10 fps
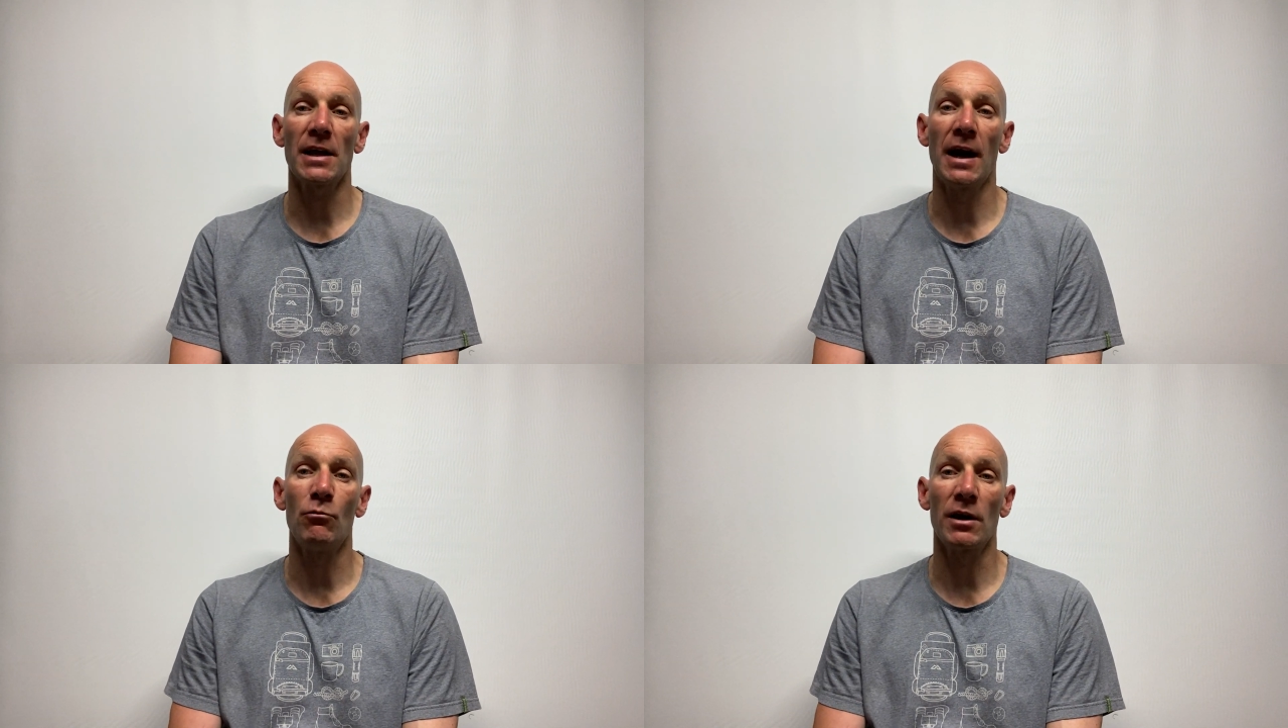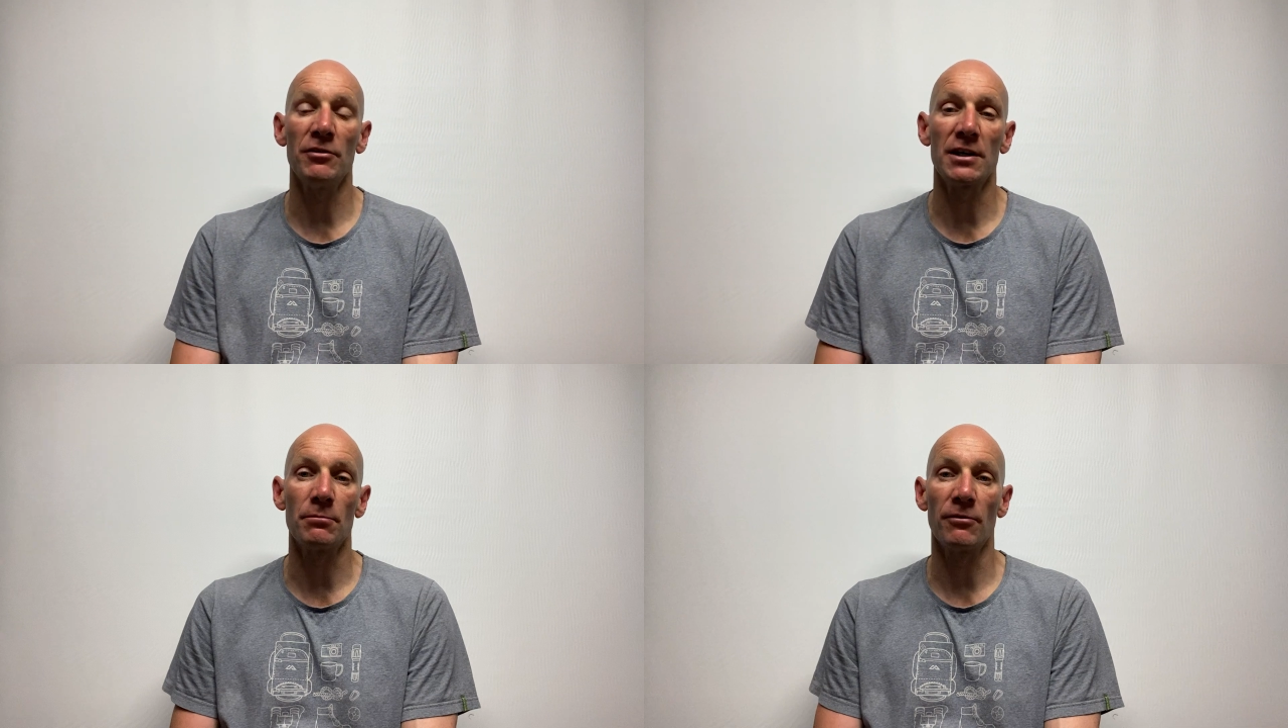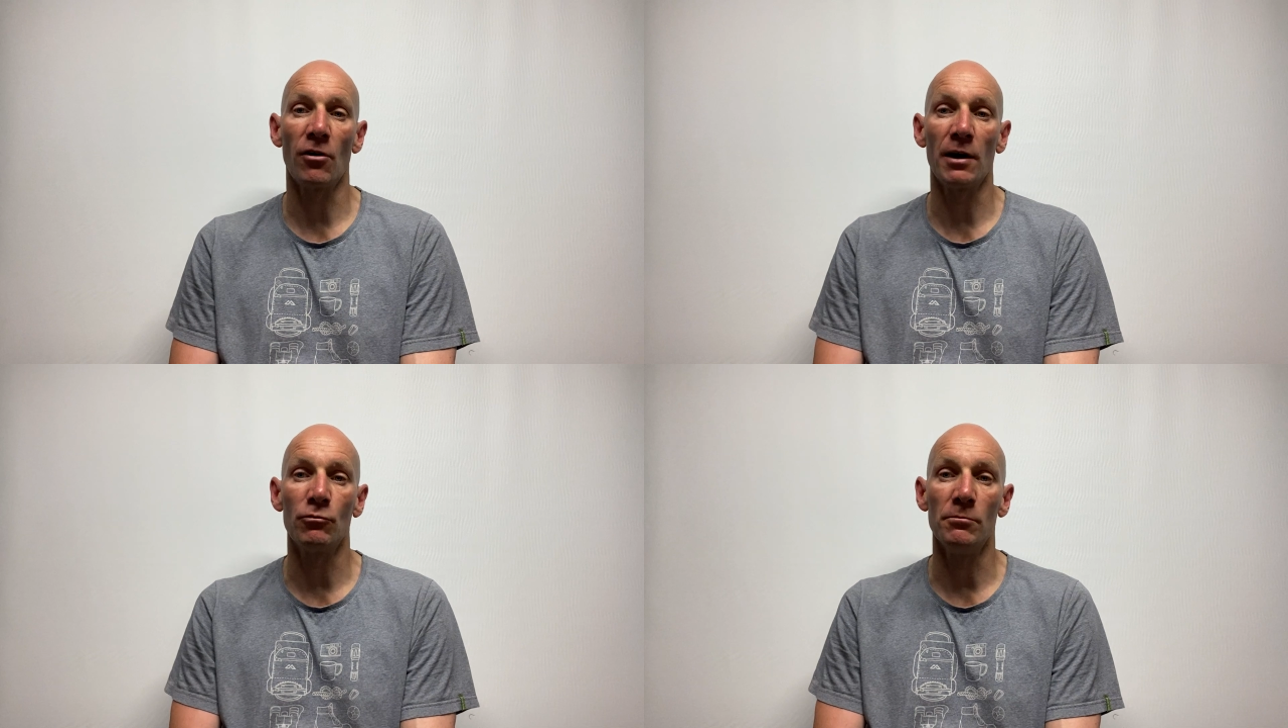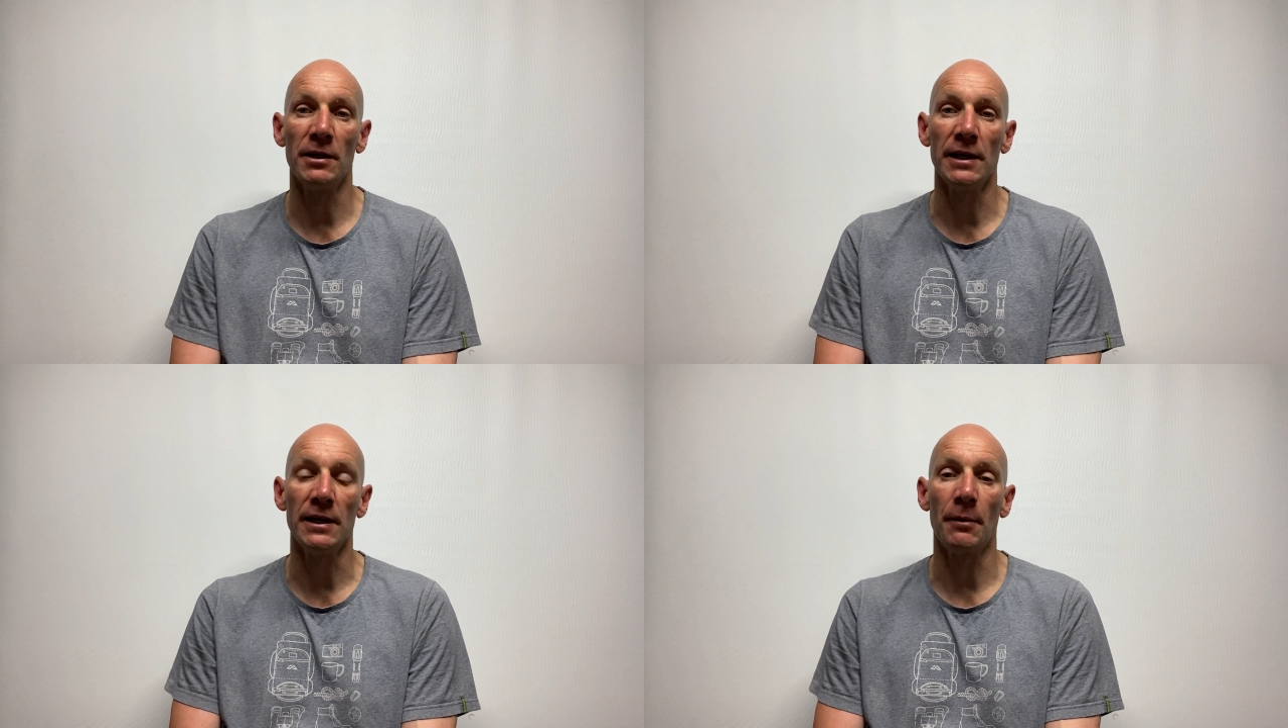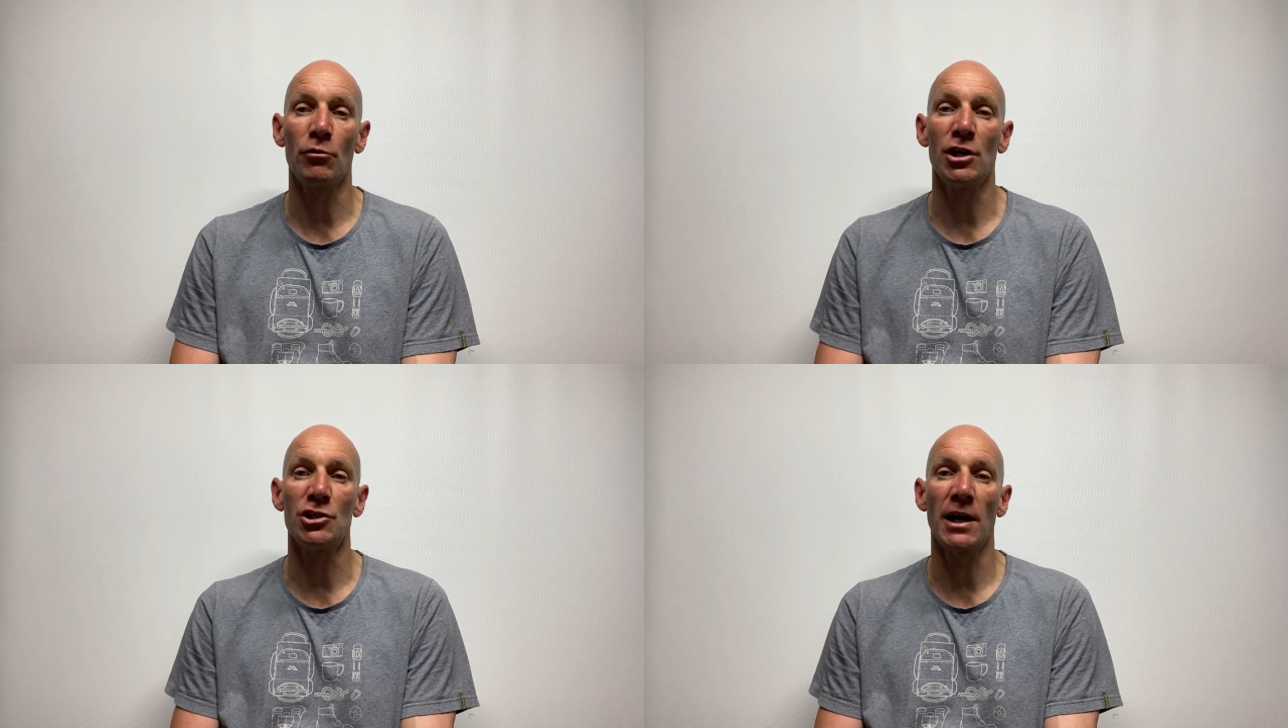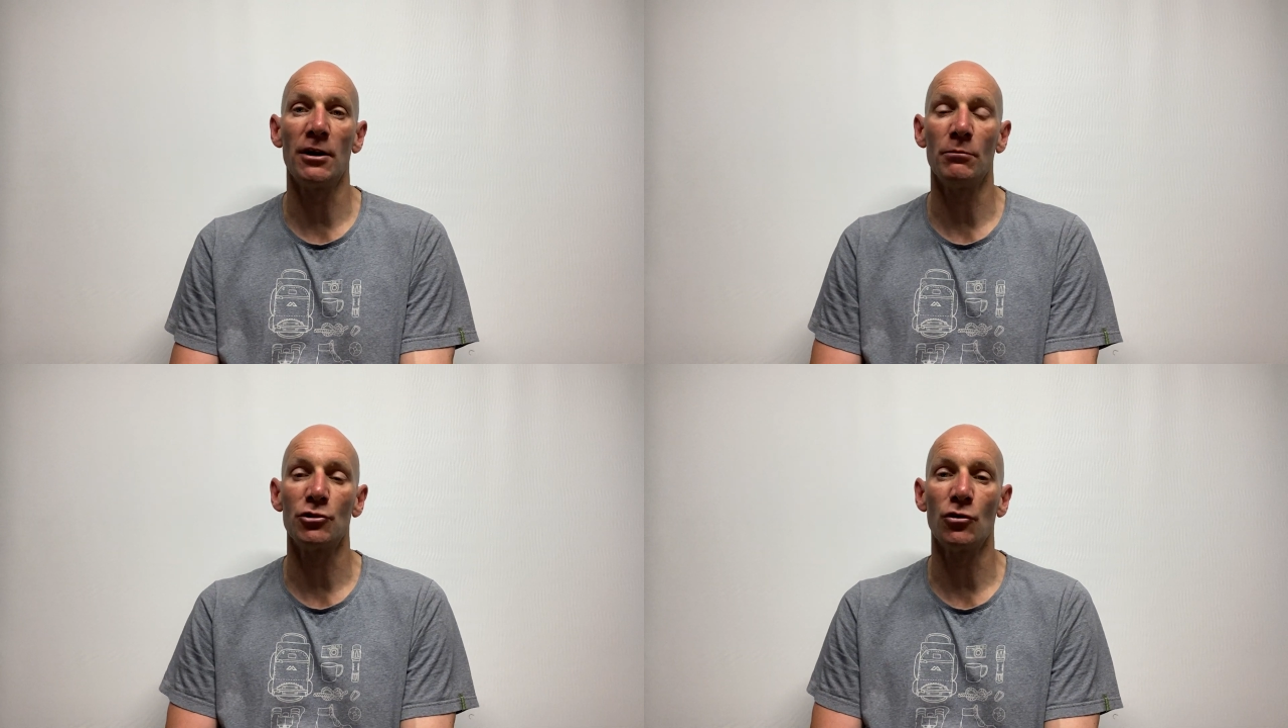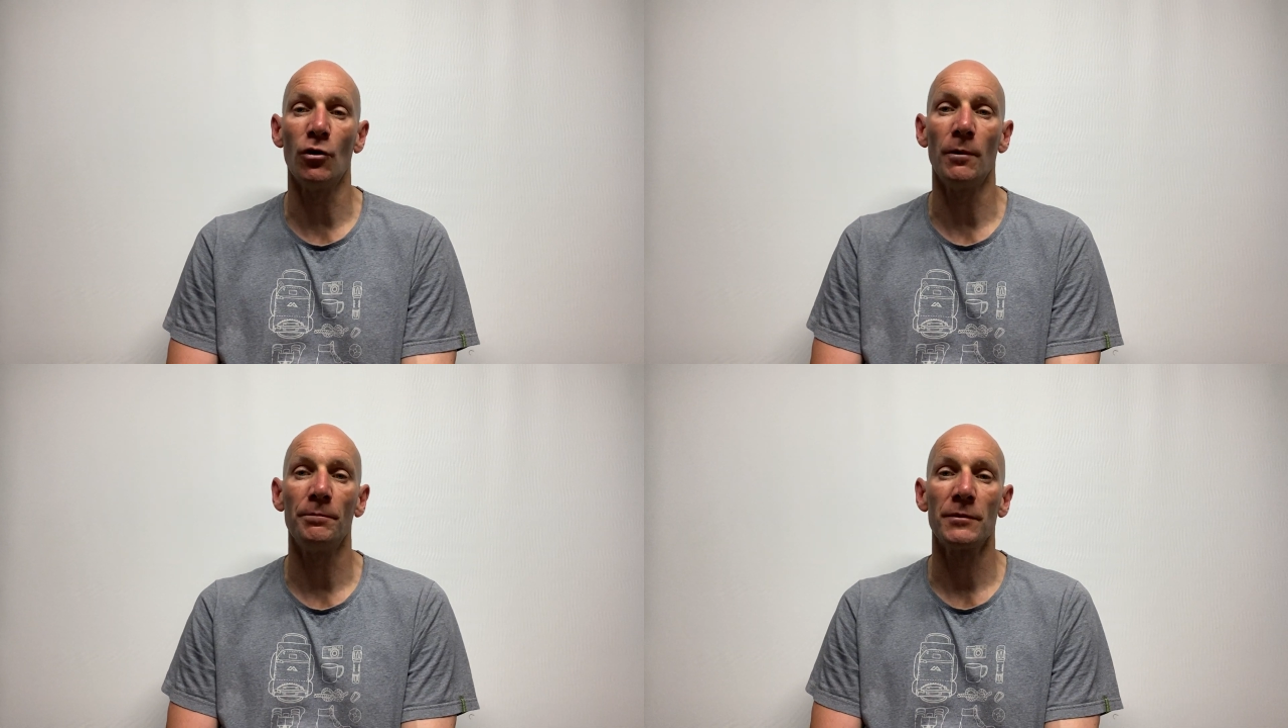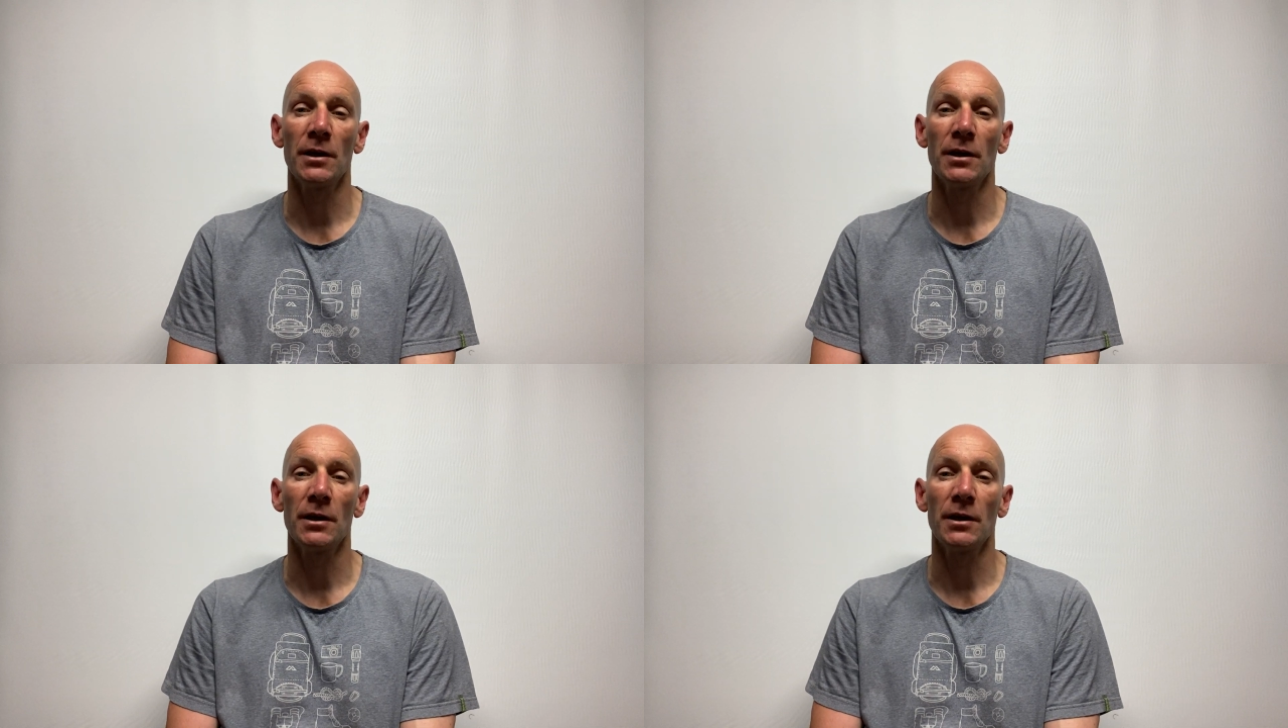Whatever you can provide will be appreciated, I'm sure.